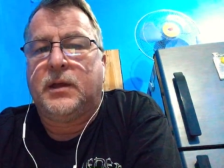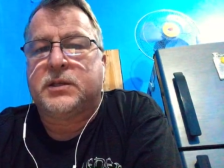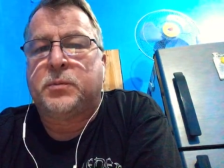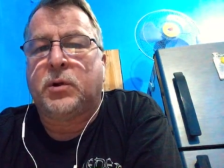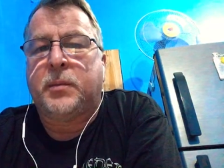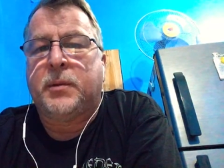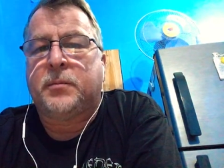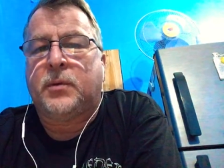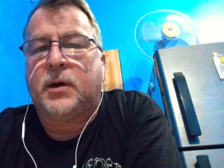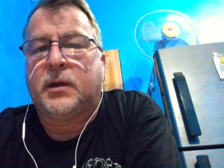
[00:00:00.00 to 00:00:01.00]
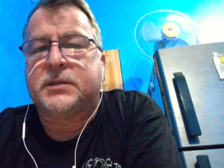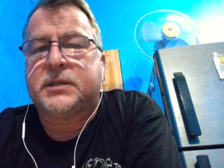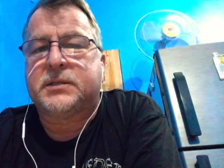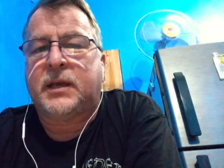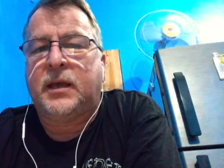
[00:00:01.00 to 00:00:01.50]
Smoky Mountain Modeler
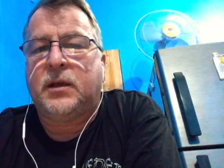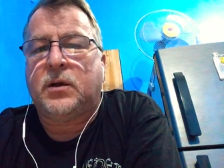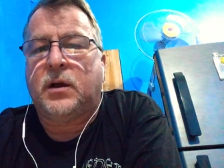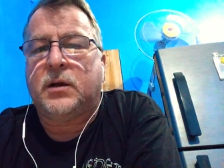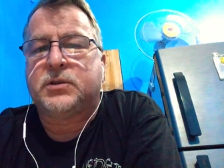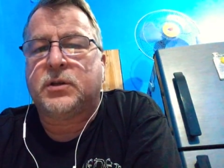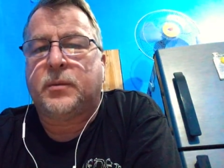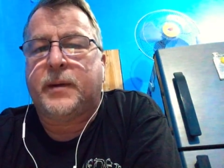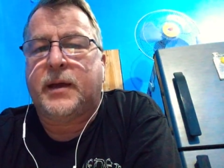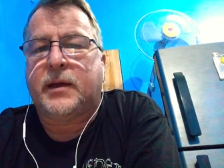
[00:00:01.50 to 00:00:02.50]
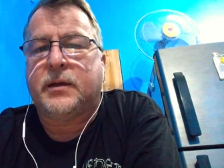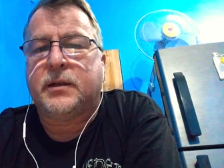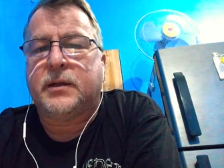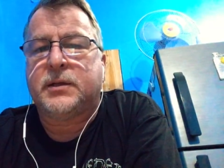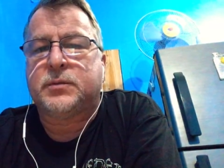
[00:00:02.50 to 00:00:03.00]
says King Kong should go back
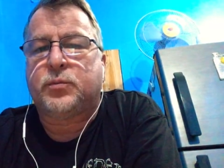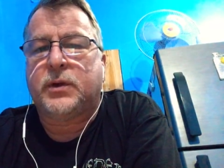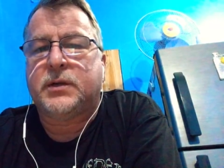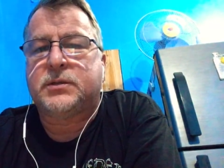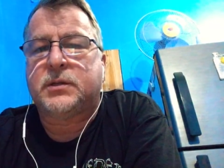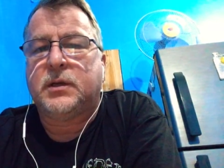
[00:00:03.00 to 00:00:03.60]
under his bridge